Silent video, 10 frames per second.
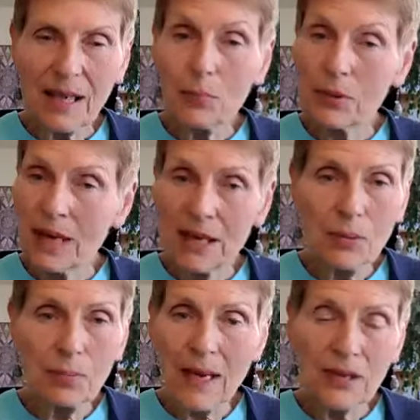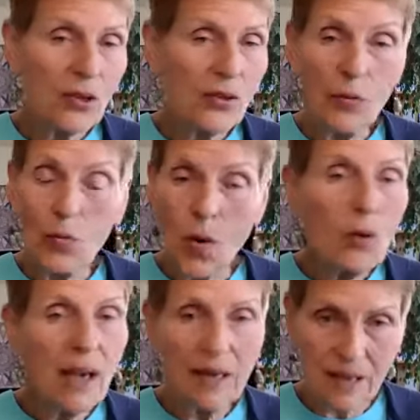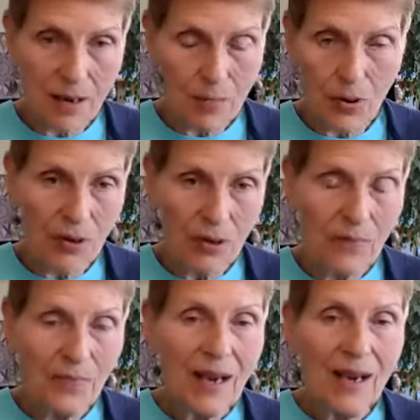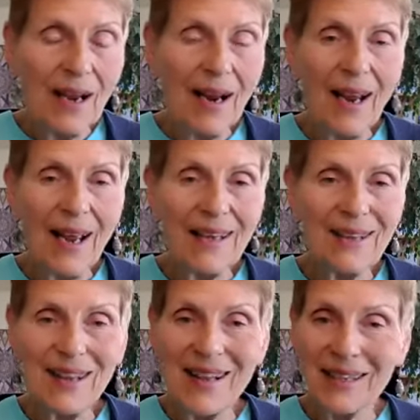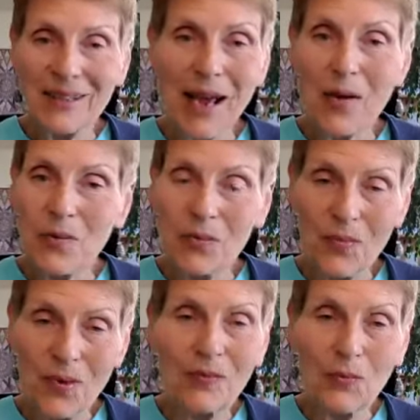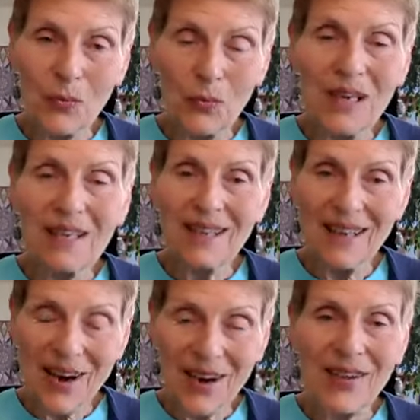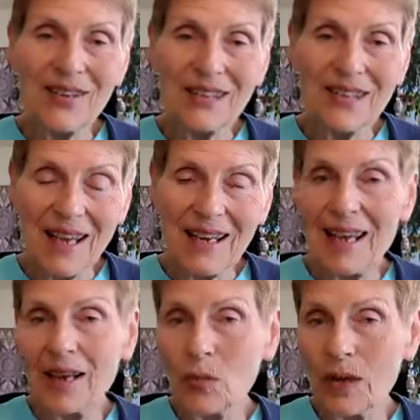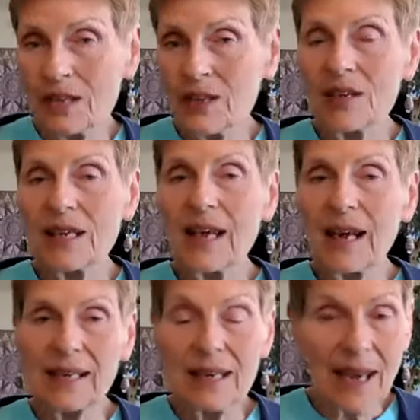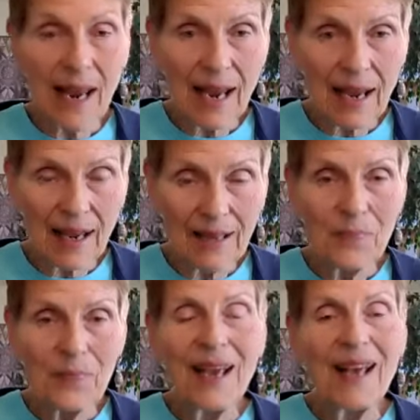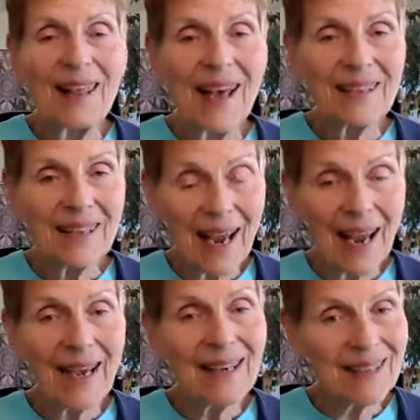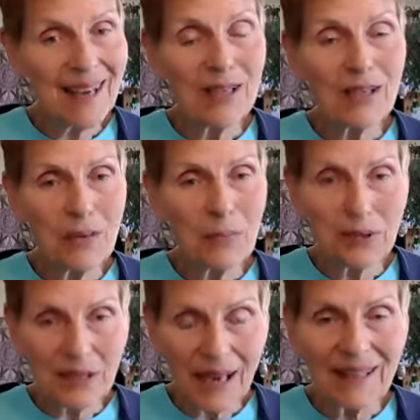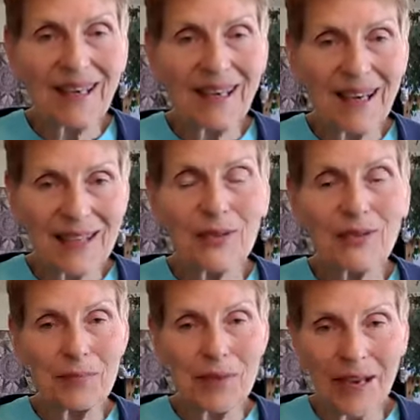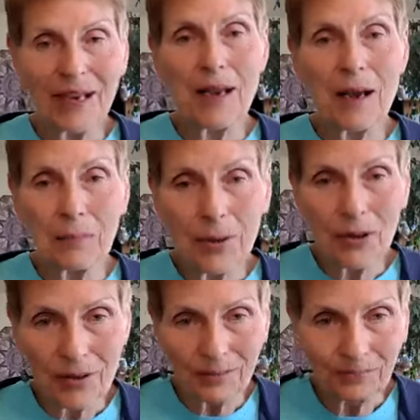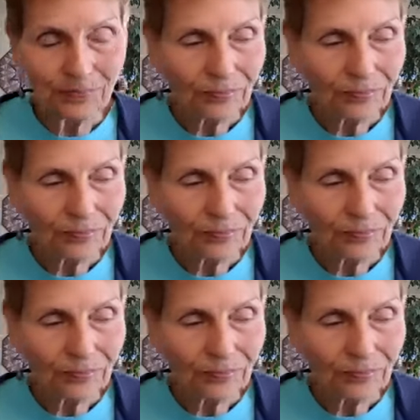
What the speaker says: can protect your plant so they won't get sunburned. And that's how, when we are out in the sun and we start to get a tan, that tan is actually protecting us from getting a burn.